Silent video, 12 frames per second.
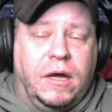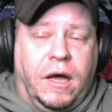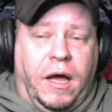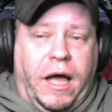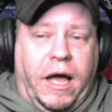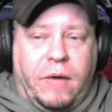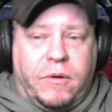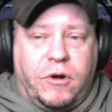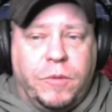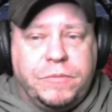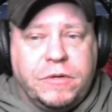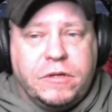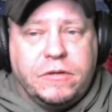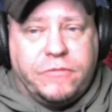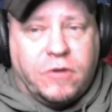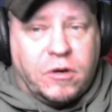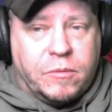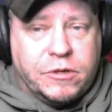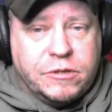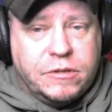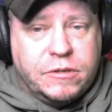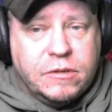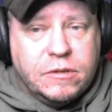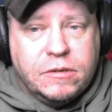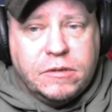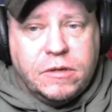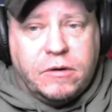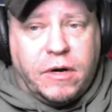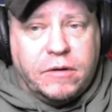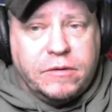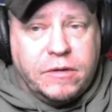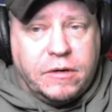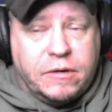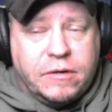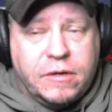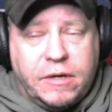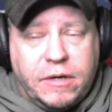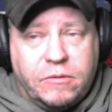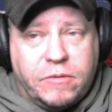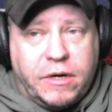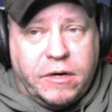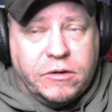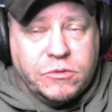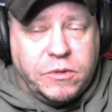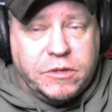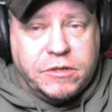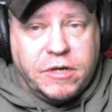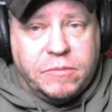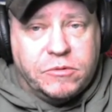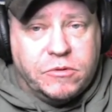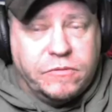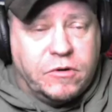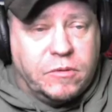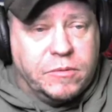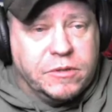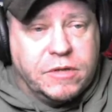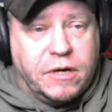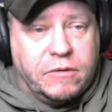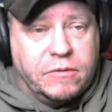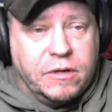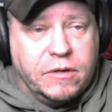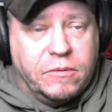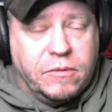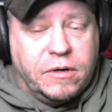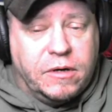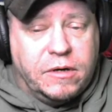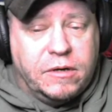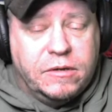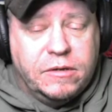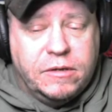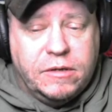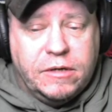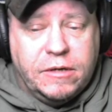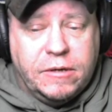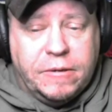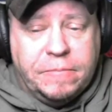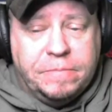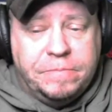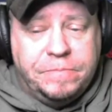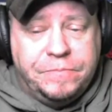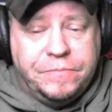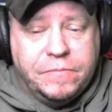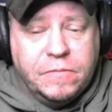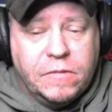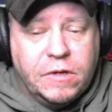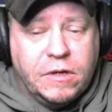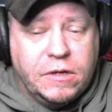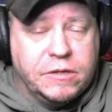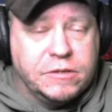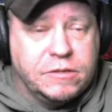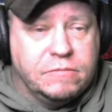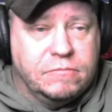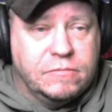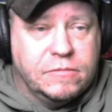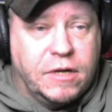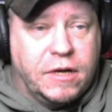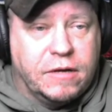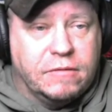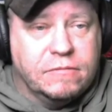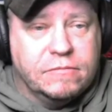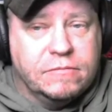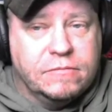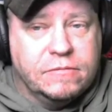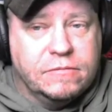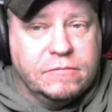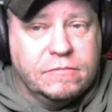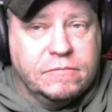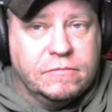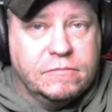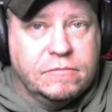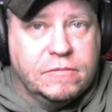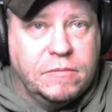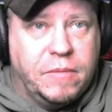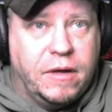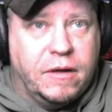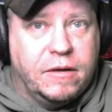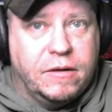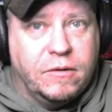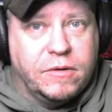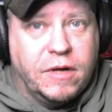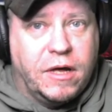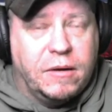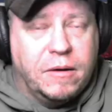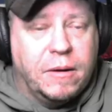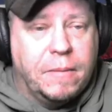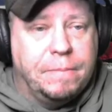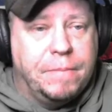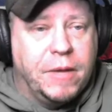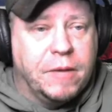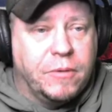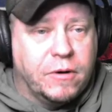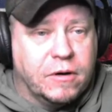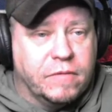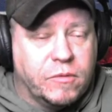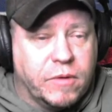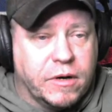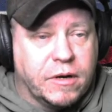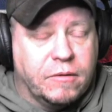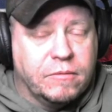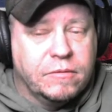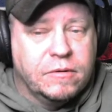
I would hope that the farmers that are out there, I know right now is wintertime, so farming's not really going on. At least not, not a big part of it right now.